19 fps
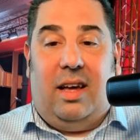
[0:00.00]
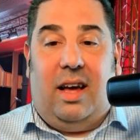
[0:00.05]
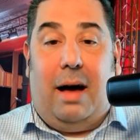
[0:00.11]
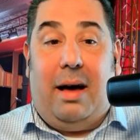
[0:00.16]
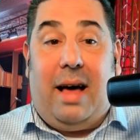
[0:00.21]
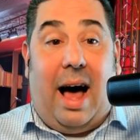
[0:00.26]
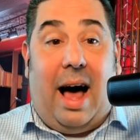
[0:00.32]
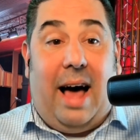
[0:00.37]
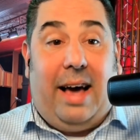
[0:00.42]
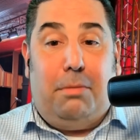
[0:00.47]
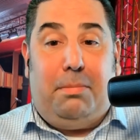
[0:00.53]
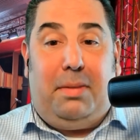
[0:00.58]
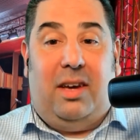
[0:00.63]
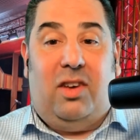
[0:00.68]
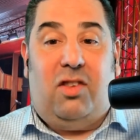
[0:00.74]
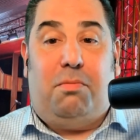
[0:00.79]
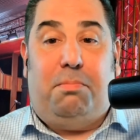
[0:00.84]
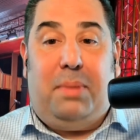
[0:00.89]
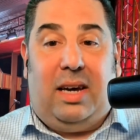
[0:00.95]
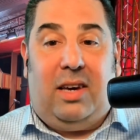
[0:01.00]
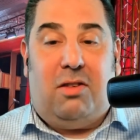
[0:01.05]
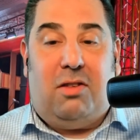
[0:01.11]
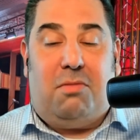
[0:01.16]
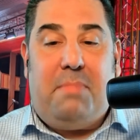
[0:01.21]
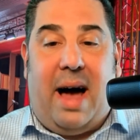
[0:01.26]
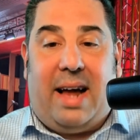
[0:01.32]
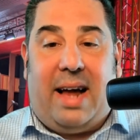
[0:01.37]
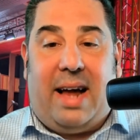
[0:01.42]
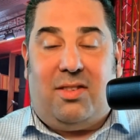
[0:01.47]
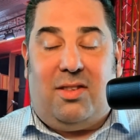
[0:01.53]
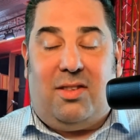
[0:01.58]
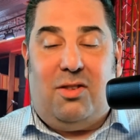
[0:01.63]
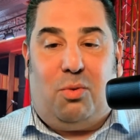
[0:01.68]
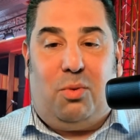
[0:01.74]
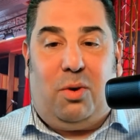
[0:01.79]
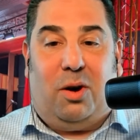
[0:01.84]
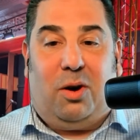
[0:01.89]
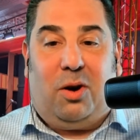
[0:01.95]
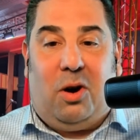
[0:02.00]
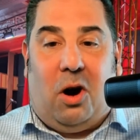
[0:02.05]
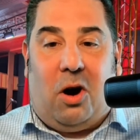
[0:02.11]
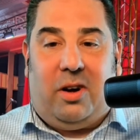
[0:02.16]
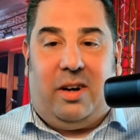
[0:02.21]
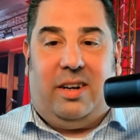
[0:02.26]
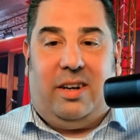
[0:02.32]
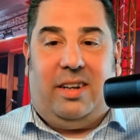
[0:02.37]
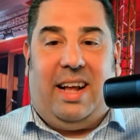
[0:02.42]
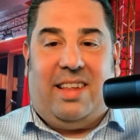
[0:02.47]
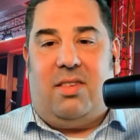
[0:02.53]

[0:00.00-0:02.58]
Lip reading: I could be as big as Madison Square Garden.